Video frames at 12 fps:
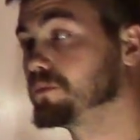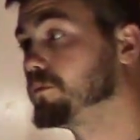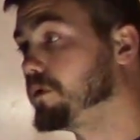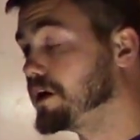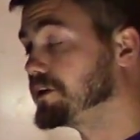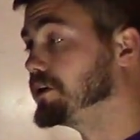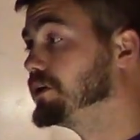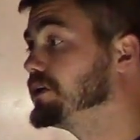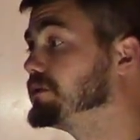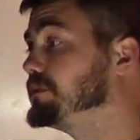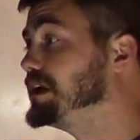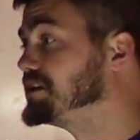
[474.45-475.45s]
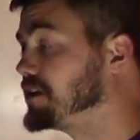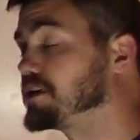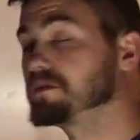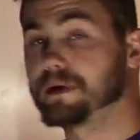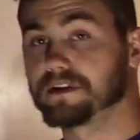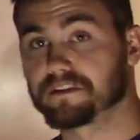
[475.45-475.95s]
Water, we
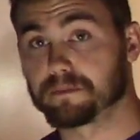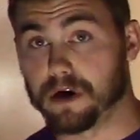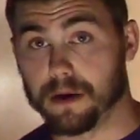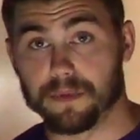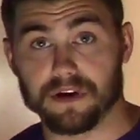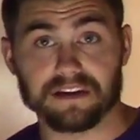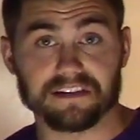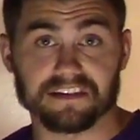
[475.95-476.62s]
talked about its properties.